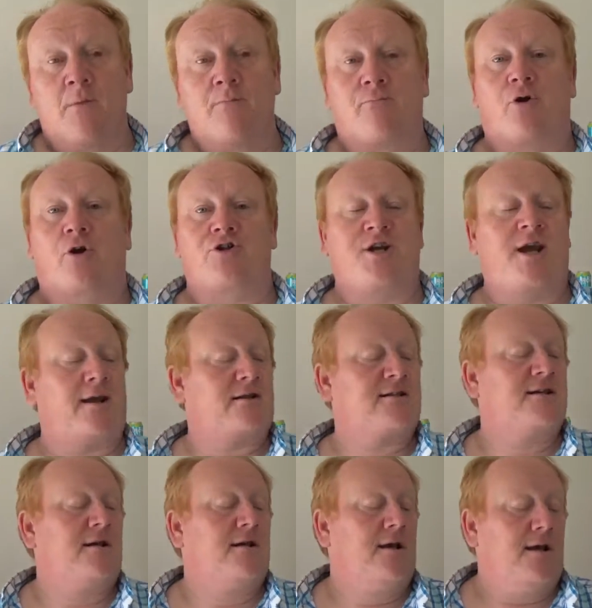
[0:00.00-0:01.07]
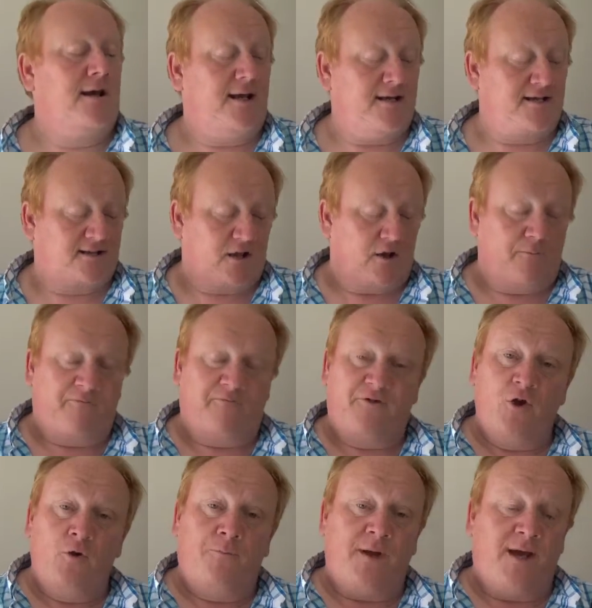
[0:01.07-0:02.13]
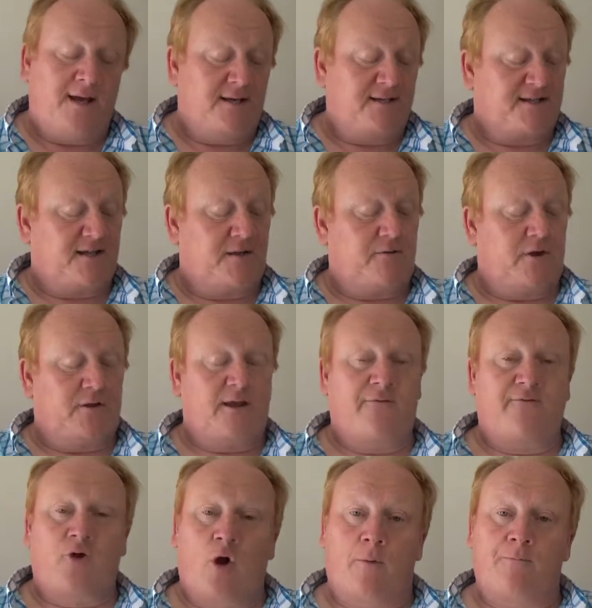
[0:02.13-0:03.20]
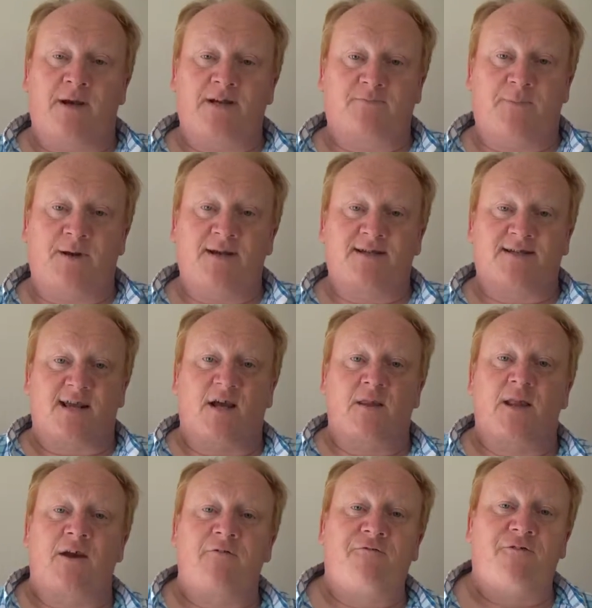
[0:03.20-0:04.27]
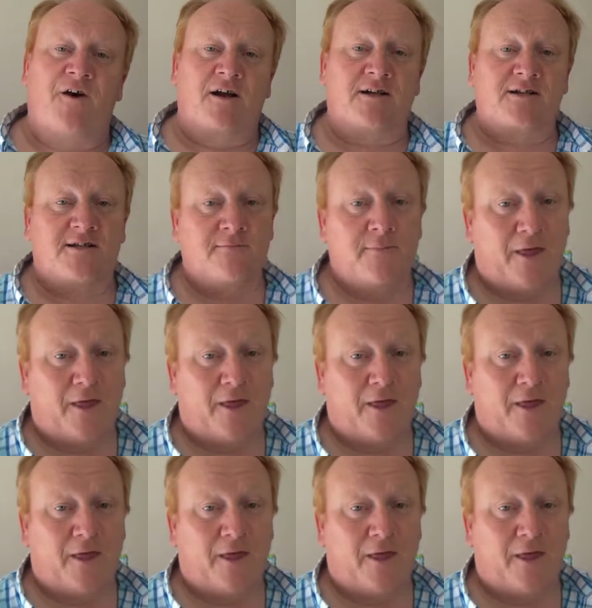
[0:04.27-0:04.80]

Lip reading: project is a few beers that they've got base beers and they've funked